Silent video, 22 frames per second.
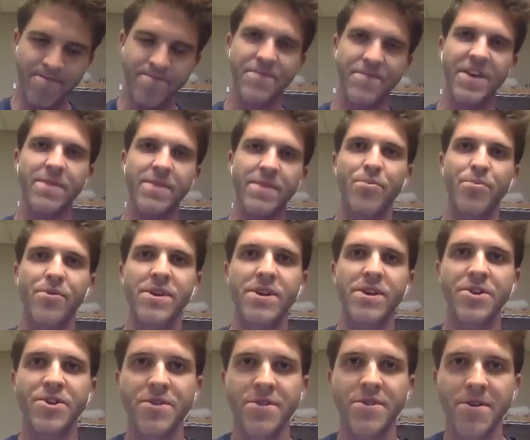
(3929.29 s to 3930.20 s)
they
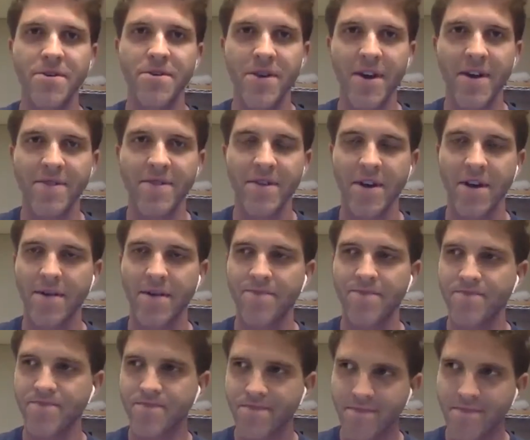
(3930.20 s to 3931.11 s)
preach, you know, you have to